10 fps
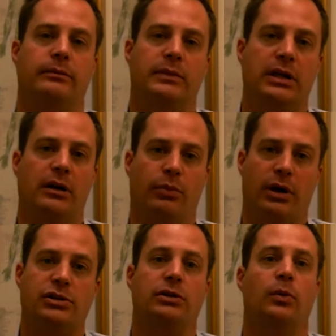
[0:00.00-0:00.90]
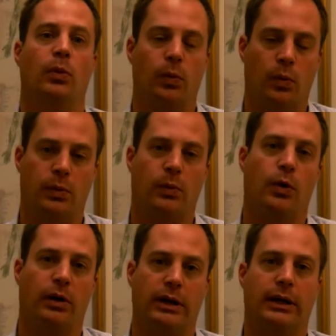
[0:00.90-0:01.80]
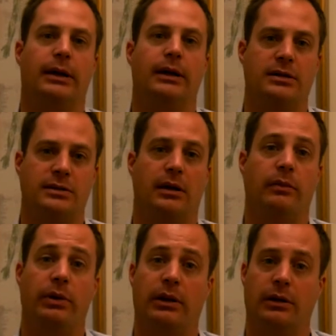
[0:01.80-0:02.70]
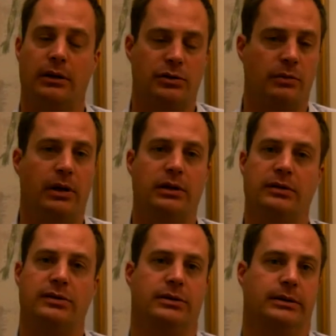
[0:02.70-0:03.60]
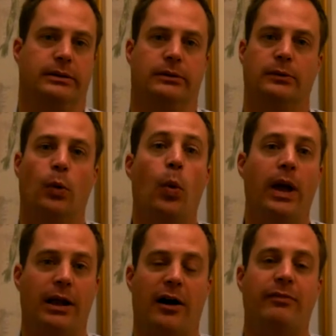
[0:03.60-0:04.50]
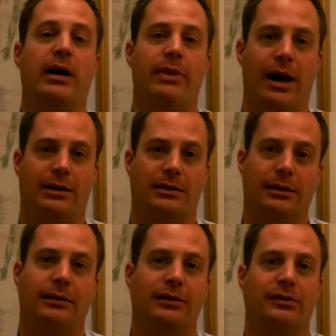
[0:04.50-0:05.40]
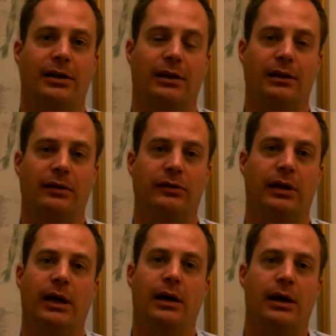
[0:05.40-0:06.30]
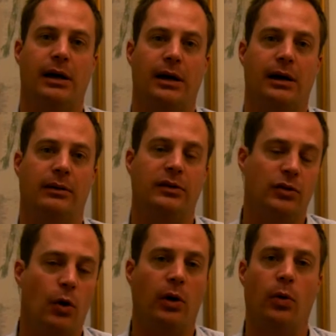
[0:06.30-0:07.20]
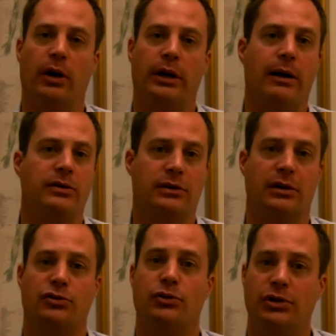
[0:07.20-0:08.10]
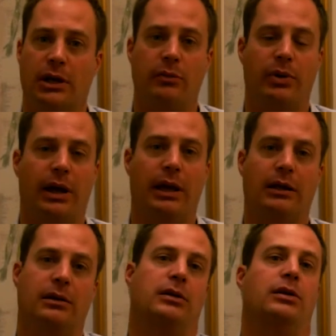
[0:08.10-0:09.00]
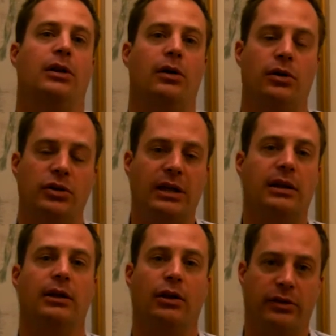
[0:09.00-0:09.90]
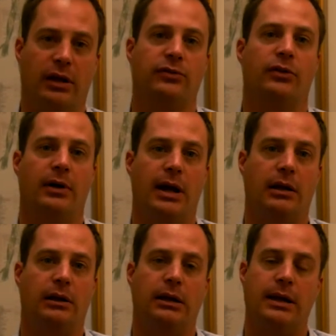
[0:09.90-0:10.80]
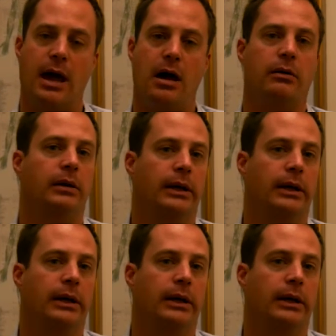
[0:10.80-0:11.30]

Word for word: decompression work has uh, been a tremendous weight off my back, to, to say the least. Because uh, going to work, I was in excruciating pain, and you know, you take the little things for granted, and now